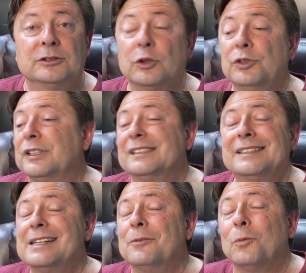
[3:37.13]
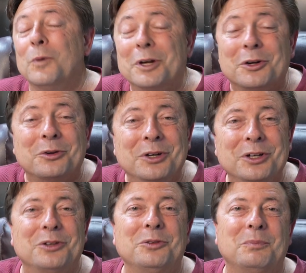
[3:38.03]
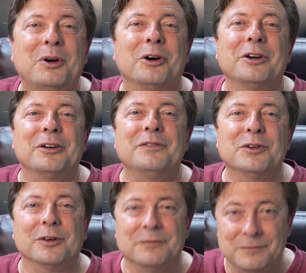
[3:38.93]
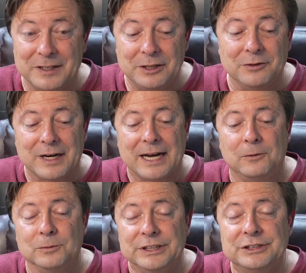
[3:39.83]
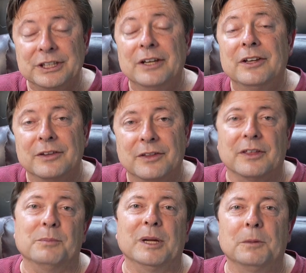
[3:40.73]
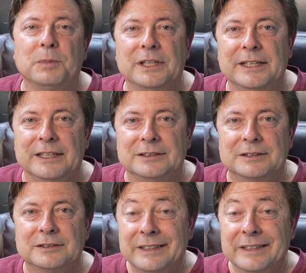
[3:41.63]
So you can see what a critical part of your video outreach the thumbnail plays.